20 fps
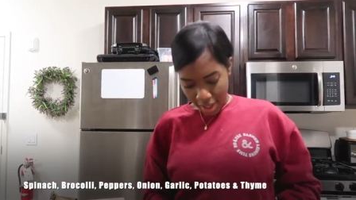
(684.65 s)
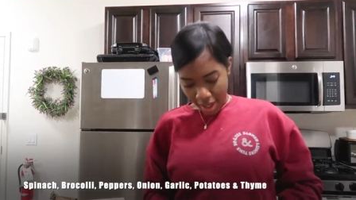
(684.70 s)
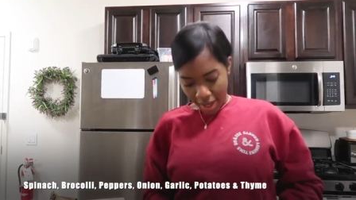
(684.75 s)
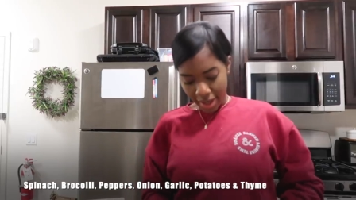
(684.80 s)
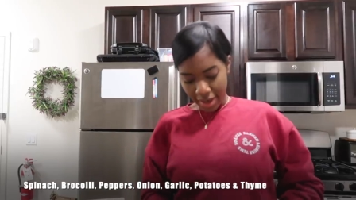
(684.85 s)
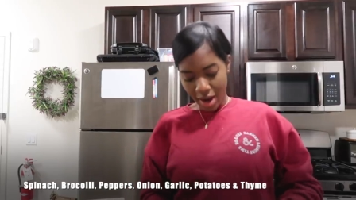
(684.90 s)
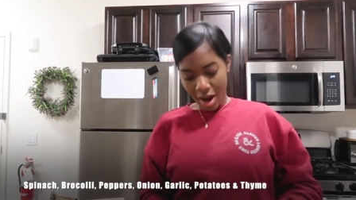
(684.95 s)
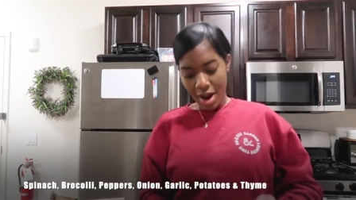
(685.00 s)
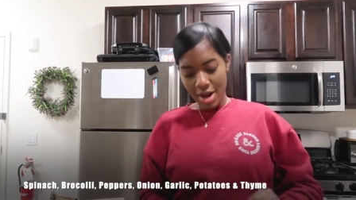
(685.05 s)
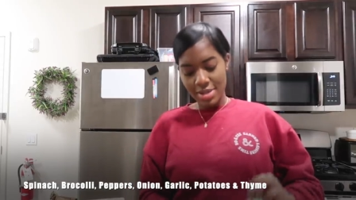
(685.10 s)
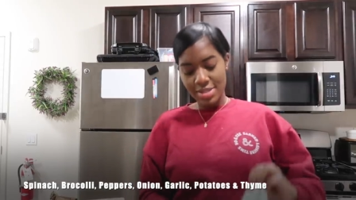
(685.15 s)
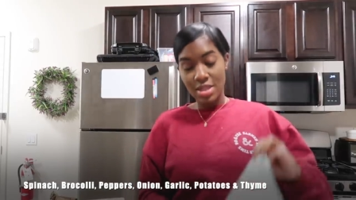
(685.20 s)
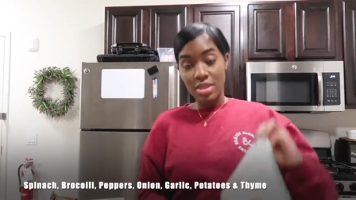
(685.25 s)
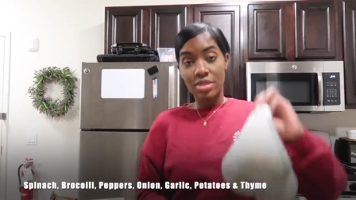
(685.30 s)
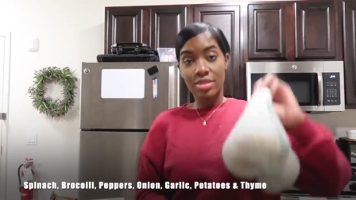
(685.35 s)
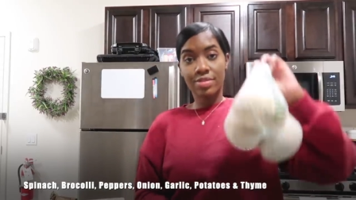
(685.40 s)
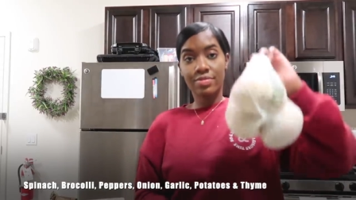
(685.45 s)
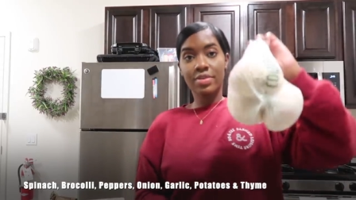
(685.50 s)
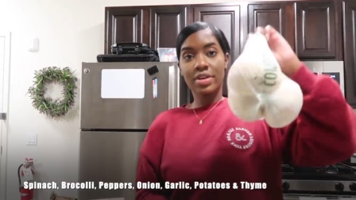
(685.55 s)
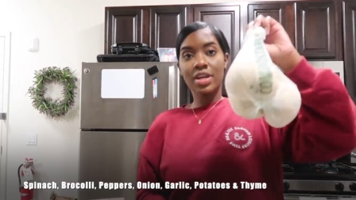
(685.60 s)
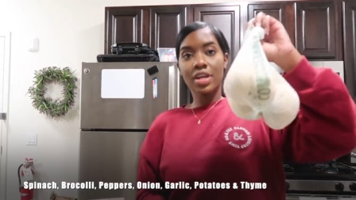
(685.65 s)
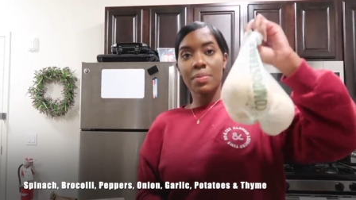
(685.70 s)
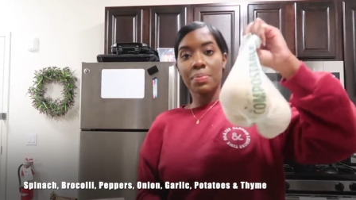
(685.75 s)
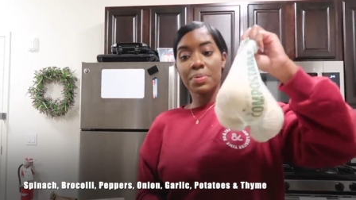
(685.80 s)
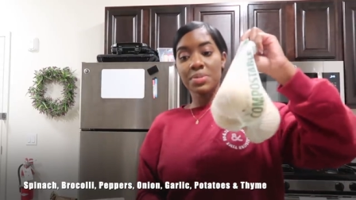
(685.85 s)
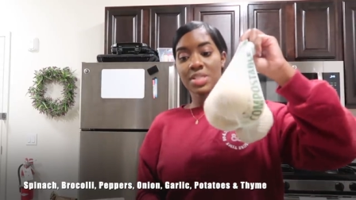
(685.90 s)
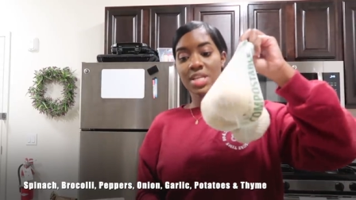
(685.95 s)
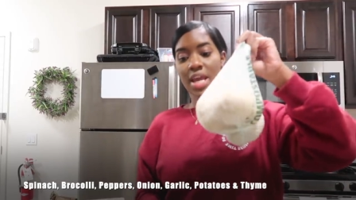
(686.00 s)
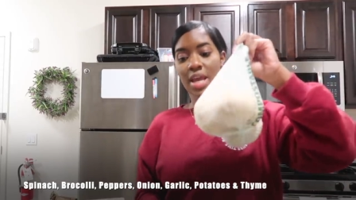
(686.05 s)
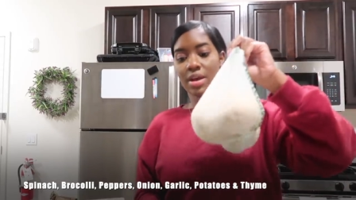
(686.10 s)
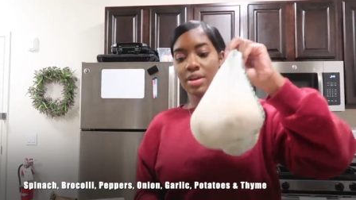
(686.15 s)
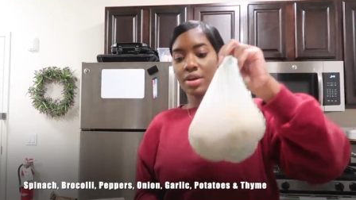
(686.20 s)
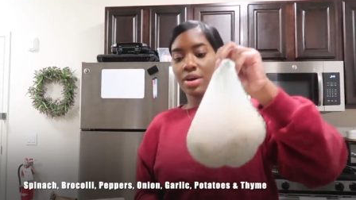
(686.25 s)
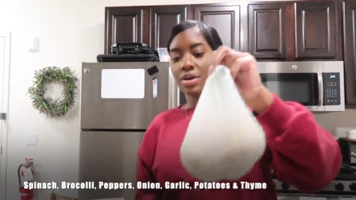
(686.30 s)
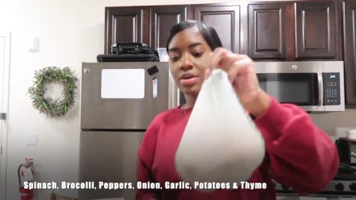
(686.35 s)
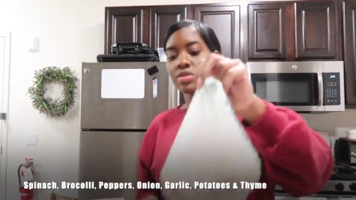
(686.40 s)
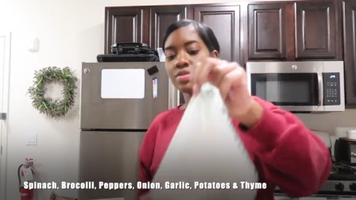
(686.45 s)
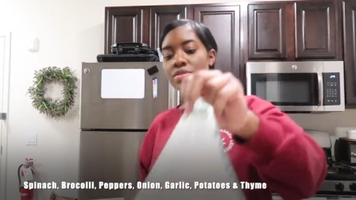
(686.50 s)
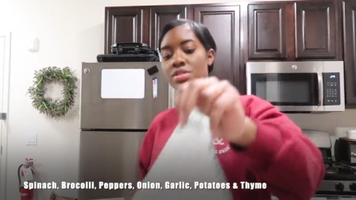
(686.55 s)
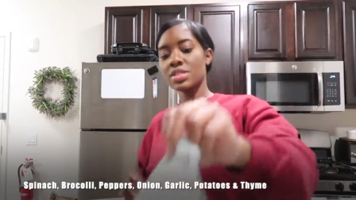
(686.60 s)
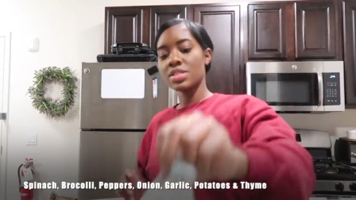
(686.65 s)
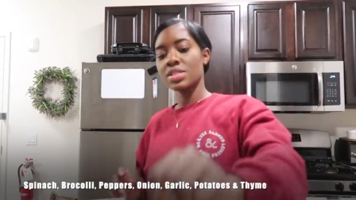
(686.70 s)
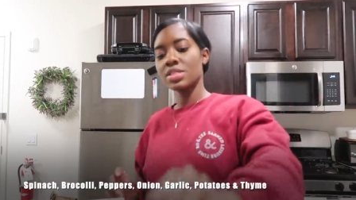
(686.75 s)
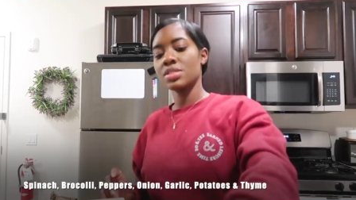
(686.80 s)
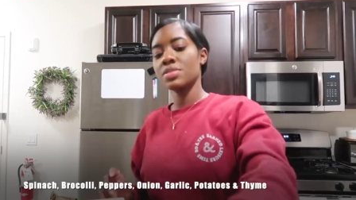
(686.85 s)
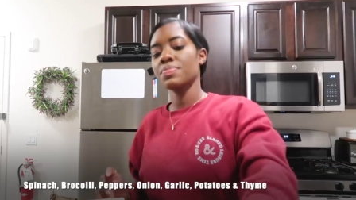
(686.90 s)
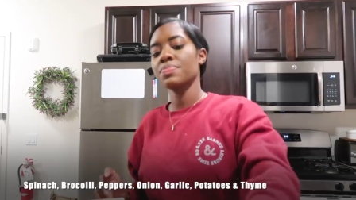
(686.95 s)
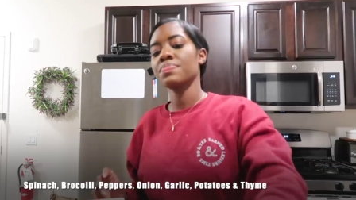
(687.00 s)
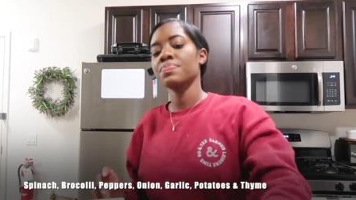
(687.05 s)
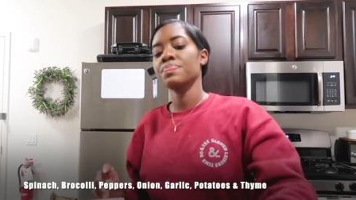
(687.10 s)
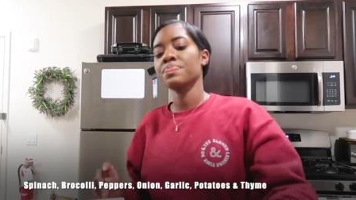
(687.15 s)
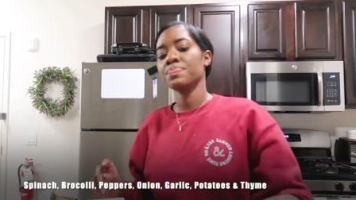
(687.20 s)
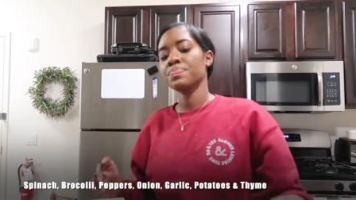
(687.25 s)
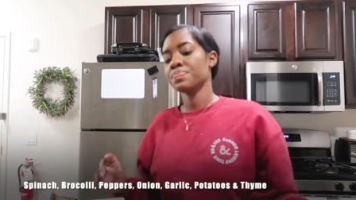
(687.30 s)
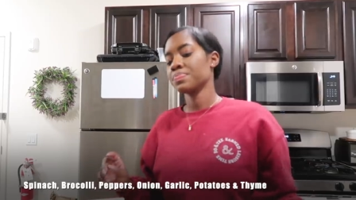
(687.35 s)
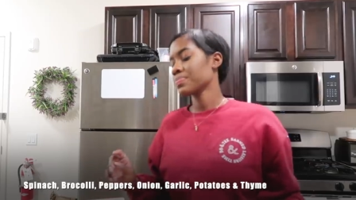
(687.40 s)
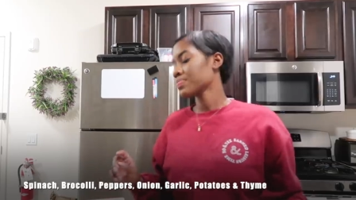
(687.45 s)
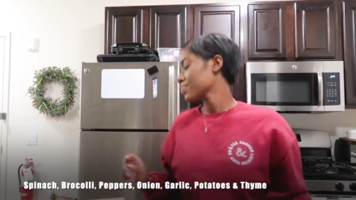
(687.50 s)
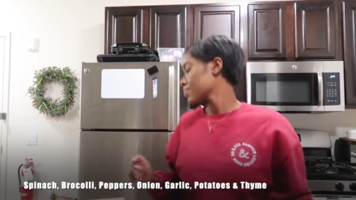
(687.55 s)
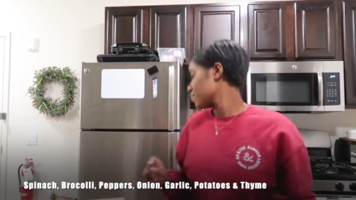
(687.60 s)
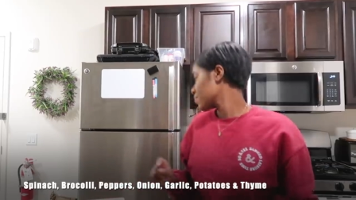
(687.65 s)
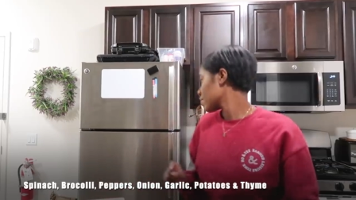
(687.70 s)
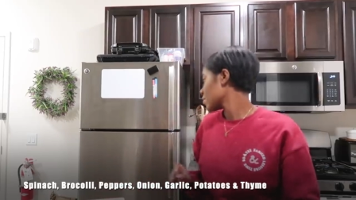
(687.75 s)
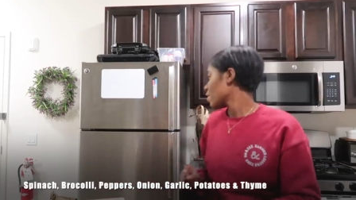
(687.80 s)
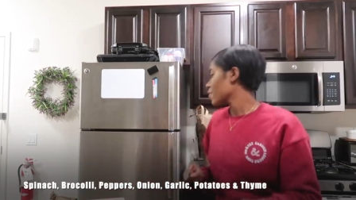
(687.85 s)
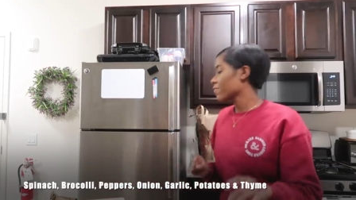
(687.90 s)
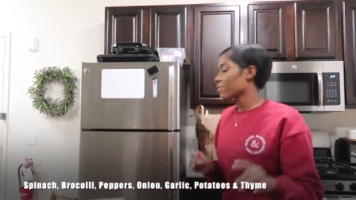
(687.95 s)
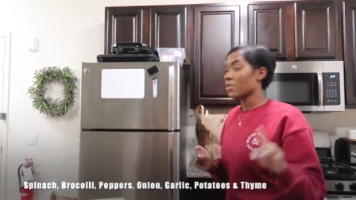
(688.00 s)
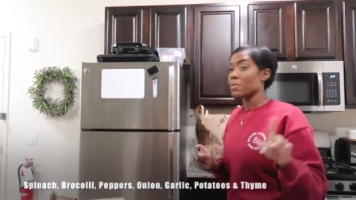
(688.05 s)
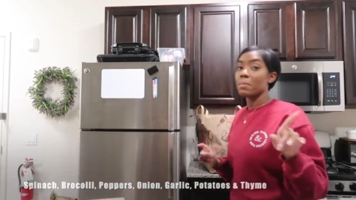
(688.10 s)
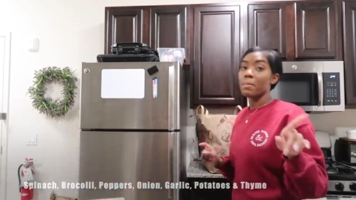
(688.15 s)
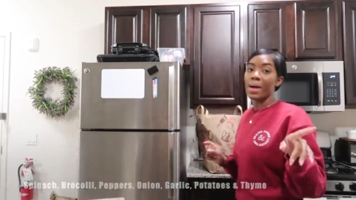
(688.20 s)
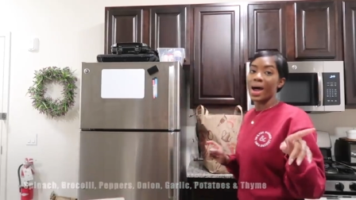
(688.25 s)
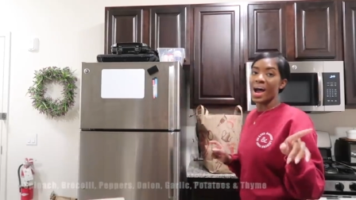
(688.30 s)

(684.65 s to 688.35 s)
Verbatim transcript: I got three potatoes from